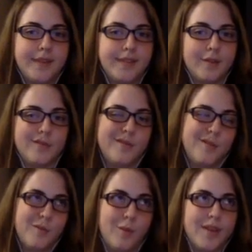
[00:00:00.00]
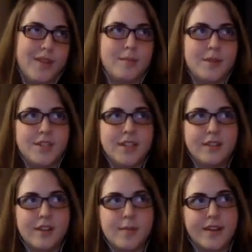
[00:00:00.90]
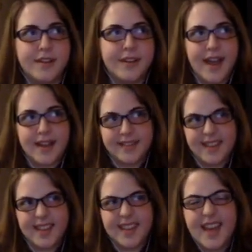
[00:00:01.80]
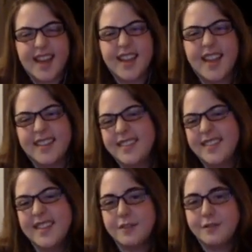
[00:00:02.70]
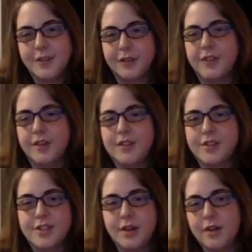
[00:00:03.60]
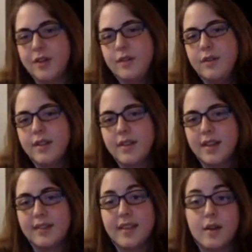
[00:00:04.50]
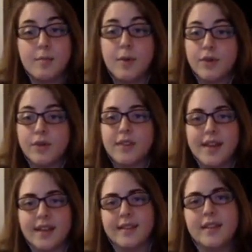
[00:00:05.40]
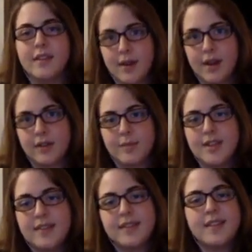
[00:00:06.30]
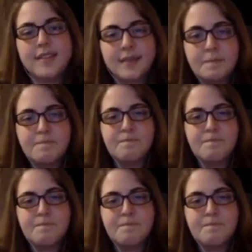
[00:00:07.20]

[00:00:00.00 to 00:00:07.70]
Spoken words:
So what the machine learning model acts like in that case is a filter to show you the things that are most likely the rare species.